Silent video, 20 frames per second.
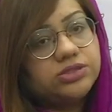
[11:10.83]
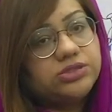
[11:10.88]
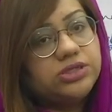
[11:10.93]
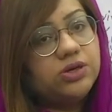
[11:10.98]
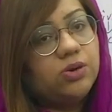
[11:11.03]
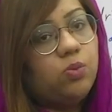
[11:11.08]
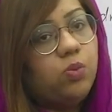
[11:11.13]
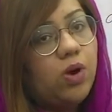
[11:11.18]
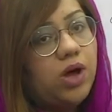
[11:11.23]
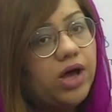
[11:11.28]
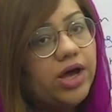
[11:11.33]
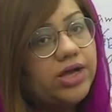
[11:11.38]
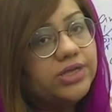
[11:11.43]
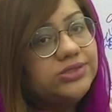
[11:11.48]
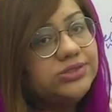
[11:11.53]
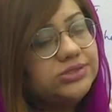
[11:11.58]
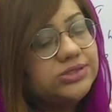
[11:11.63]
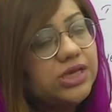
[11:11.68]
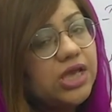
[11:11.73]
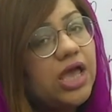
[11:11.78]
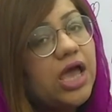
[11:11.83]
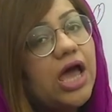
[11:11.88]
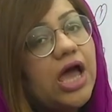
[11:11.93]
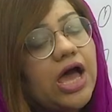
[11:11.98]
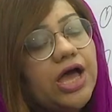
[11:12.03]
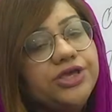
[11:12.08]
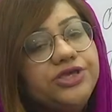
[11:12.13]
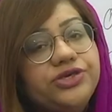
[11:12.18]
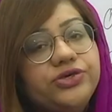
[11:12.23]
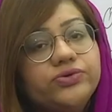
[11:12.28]
words
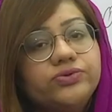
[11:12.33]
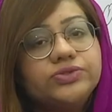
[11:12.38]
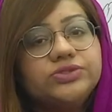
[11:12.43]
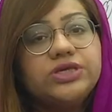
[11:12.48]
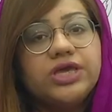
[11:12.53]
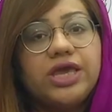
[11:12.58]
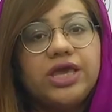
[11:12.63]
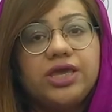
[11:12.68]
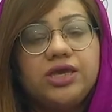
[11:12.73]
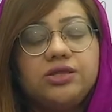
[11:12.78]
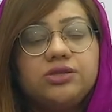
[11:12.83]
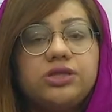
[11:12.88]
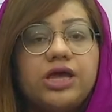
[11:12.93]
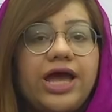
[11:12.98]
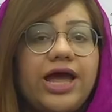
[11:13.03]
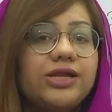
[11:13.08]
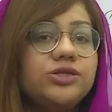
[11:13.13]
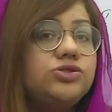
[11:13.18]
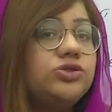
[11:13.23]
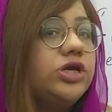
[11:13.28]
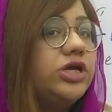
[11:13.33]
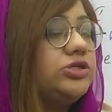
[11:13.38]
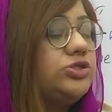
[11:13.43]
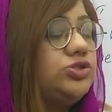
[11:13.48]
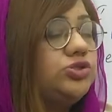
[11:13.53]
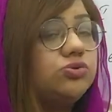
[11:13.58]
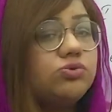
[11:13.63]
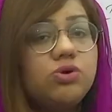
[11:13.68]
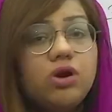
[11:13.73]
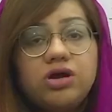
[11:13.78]
are using and they
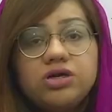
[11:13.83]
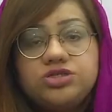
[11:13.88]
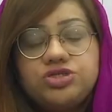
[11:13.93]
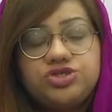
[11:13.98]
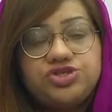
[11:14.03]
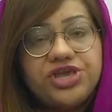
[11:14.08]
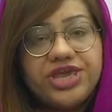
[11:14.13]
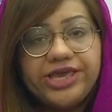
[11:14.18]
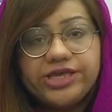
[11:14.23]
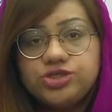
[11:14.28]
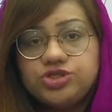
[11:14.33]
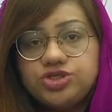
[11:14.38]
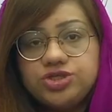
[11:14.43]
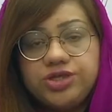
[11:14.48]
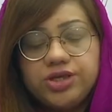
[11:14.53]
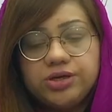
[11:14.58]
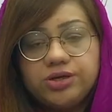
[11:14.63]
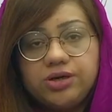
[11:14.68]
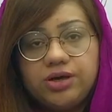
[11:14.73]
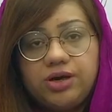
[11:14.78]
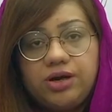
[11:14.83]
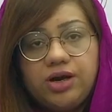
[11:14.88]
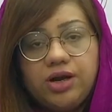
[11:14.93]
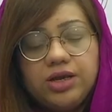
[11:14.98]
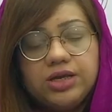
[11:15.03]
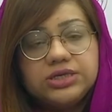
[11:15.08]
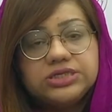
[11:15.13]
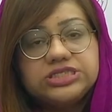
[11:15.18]
do not change their